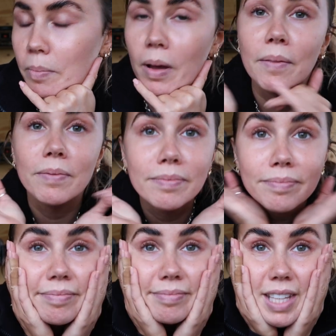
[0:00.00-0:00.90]
But
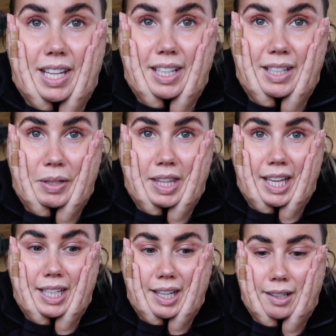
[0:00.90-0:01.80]
I'm gonna eat the
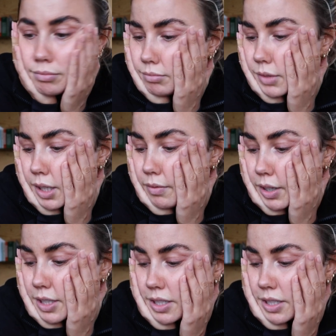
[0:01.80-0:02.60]
cake now, and I'm very